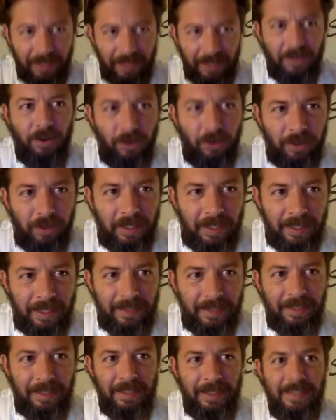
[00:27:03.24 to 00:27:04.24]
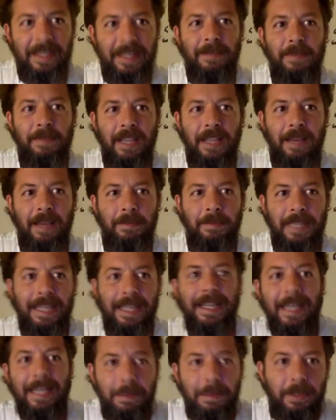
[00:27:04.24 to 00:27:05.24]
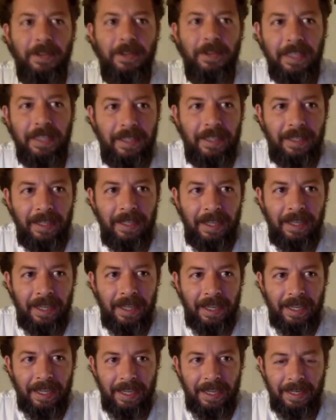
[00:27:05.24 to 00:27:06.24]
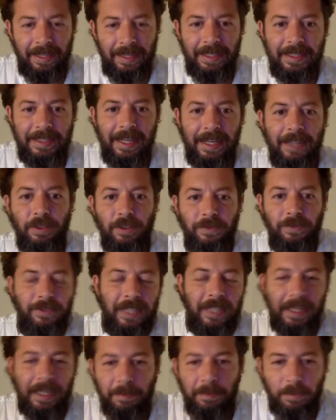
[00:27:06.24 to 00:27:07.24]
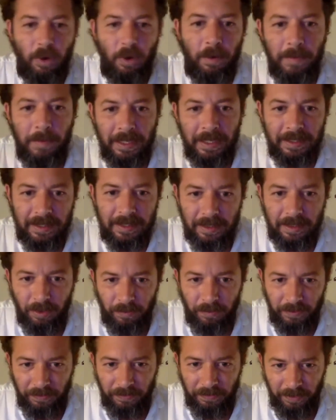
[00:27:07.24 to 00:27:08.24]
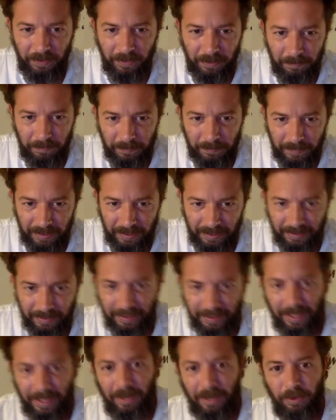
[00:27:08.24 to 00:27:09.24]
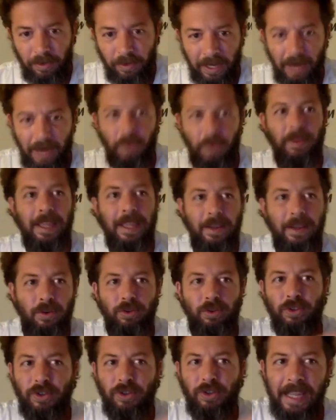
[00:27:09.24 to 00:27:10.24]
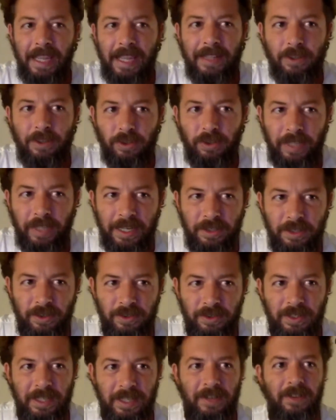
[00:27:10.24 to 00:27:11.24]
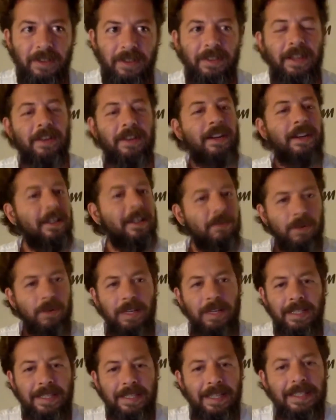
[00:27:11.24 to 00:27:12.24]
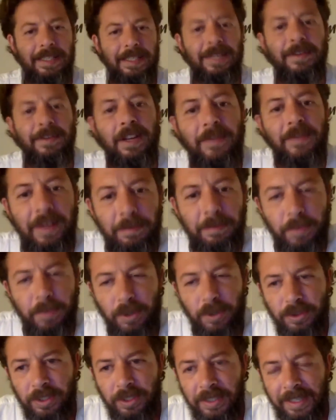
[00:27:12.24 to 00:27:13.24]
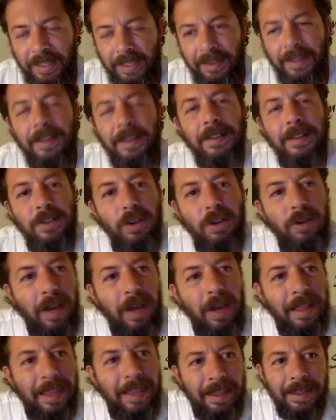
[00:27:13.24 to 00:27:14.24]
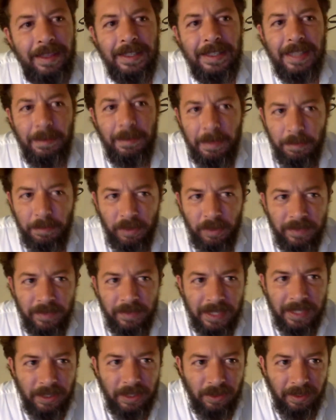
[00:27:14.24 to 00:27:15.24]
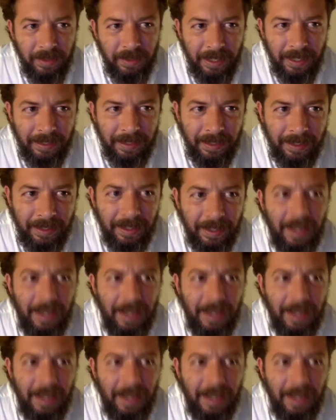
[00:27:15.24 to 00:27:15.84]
going, and at the same time take liberty in this kind of dream moments of the film, and how they could create connections here and there. It's a very fun process, I think. So I think there is some improvisation in the editing,